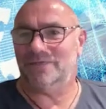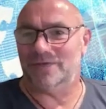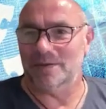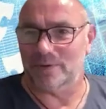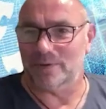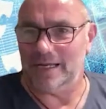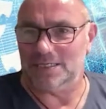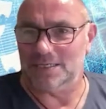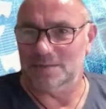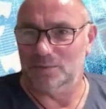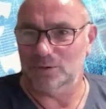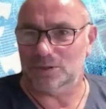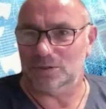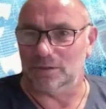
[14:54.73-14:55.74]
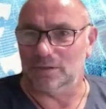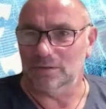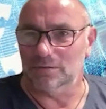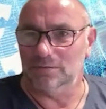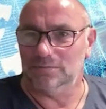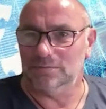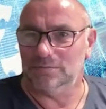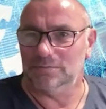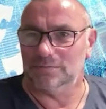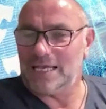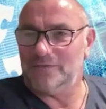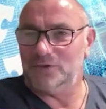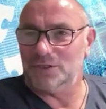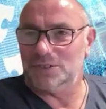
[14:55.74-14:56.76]
If your brain's a muscle,
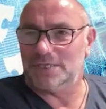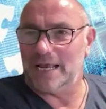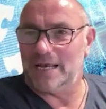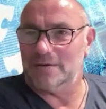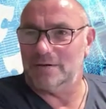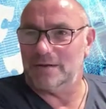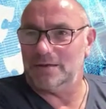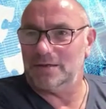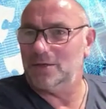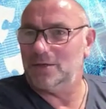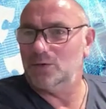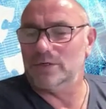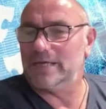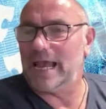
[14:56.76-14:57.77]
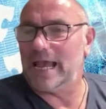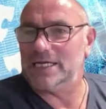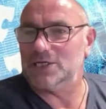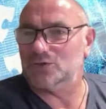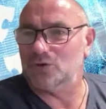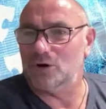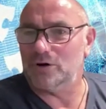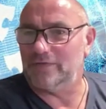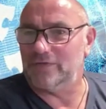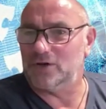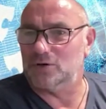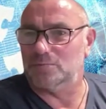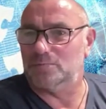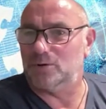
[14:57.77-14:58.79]
like you've just said, you wouldn't get any stronger
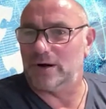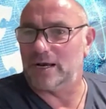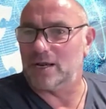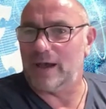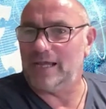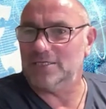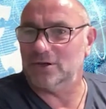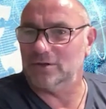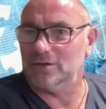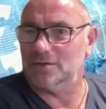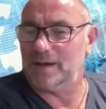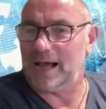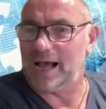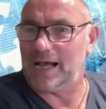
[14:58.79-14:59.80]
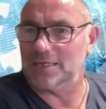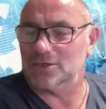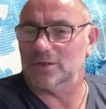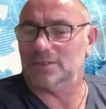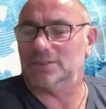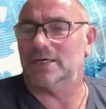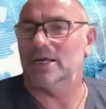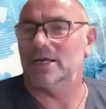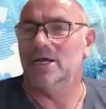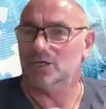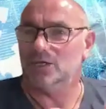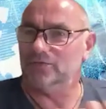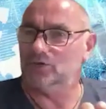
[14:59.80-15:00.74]
if you don't put any weights on the bar. So I said,